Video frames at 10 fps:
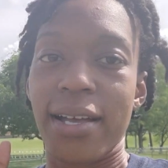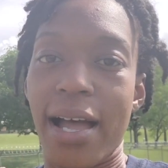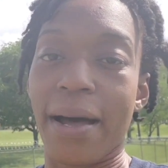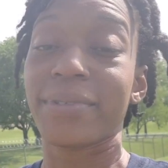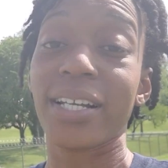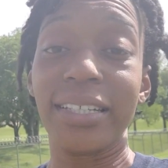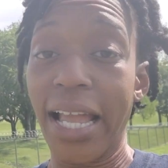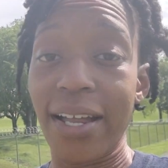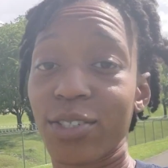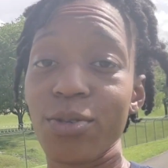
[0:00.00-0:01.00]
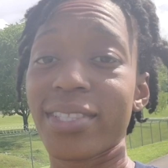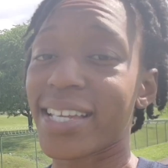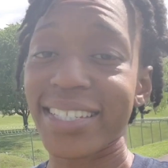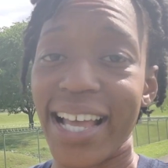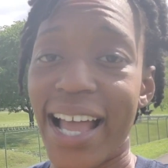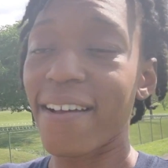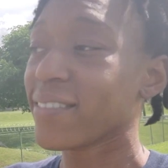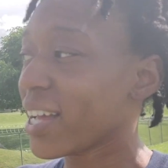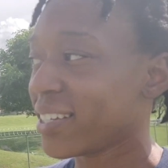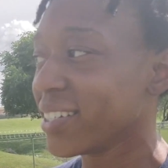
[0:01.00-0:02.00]
I'm telling y'all to do the things I have
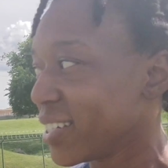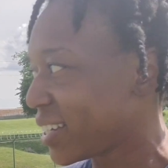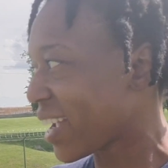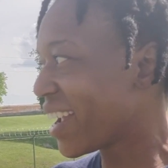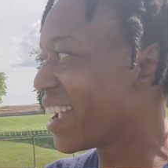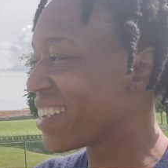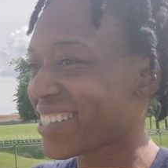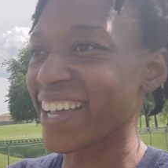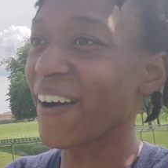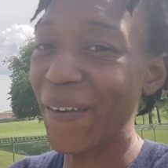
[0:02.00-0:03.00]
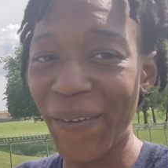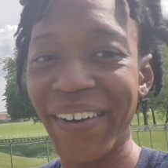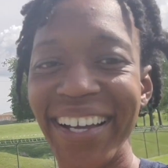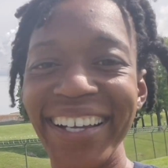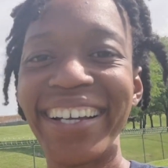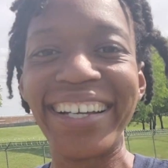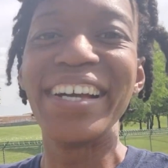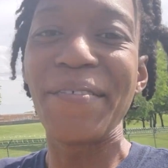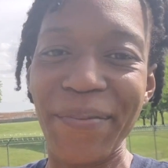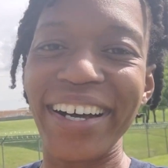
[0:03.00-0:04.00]
not done today. So,
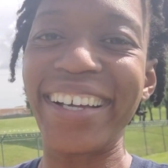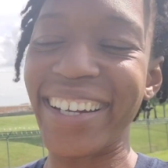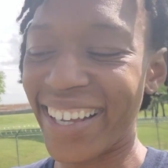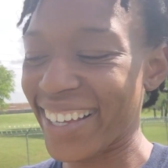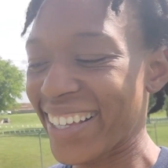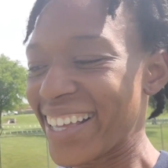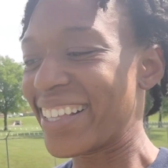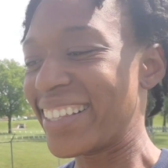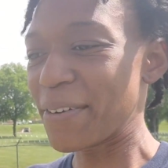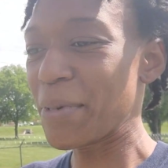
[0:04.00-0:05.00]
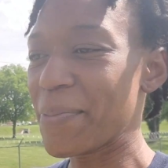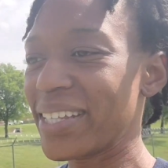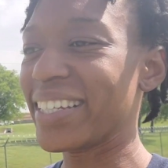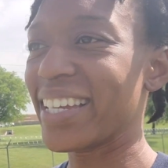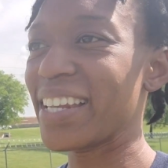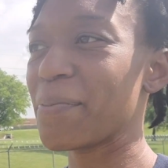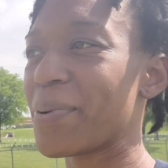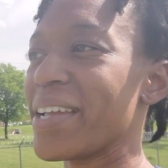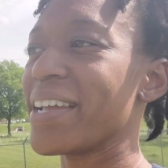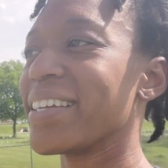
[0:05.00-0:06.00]
but let me be the guinea
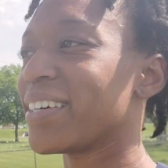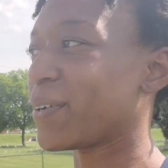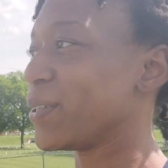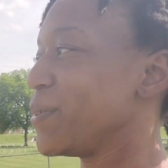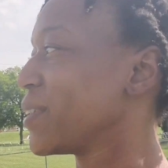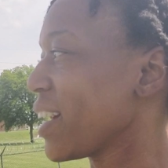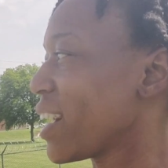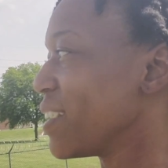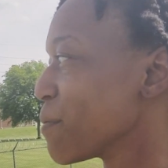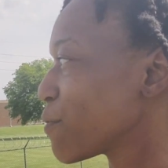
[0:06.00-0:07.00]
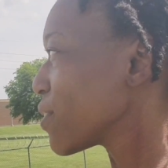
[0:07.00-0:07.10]
pig and the only one out here for